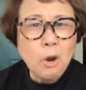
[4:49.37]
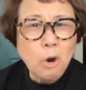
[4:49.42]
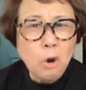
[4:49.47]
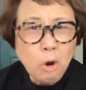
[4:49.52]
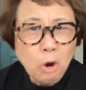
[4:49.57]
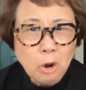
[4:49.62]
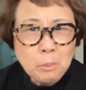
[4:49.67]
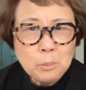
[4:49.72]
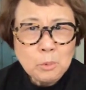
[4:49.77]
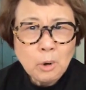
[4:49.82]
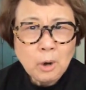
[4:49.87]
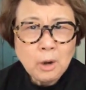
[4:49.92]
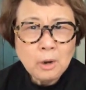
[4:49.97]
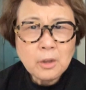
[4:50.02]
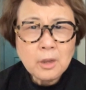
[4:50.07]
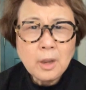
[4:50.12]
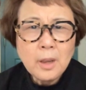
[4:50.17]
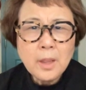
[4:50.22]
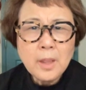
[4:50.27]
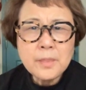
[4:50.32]

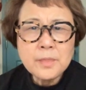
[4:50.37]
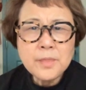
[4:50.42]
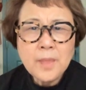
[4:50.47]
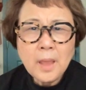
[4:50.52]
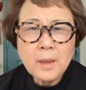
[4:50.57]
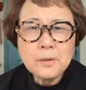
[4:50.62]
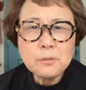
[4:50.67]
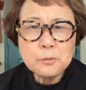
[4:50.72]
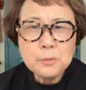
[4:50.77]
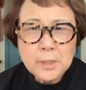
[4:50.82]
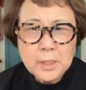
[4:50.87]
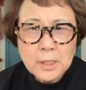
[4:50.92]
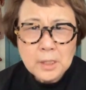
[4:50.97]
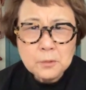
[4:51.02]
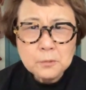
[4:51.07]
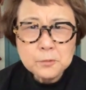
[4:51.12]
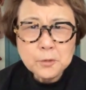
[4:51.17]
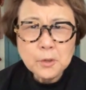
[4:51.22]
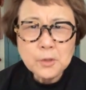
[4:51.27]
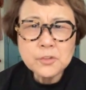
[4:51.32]
Homework that
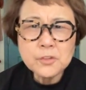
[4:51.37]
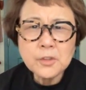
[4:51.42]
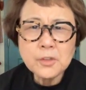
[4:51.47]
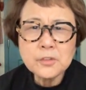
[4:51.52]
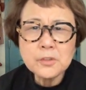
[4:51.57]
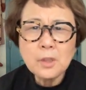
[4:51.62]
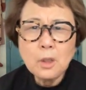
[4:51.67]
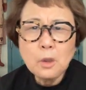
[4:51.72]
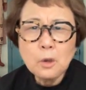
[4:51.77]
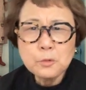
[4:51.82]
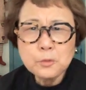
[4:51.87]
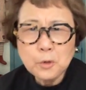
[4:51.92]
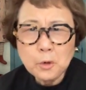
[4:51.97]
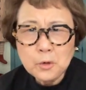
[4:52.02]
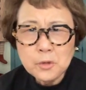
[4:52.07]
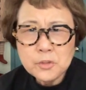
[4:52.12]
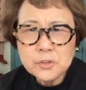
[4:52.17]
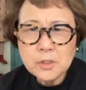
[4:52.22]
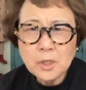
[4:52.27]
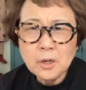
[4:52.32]
reinforces
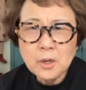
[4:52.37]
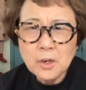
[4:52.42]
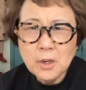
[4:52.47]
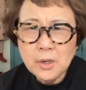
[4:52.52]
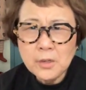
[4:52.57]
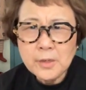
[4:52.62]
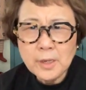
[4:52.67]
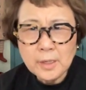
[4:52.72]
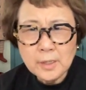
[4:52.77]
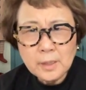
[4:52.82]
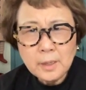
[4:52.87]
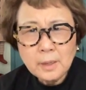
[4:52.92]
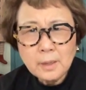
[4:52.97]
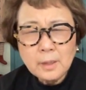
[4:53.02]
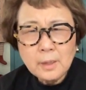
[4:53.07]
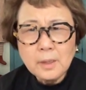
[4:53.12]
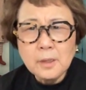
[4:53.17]
forced learning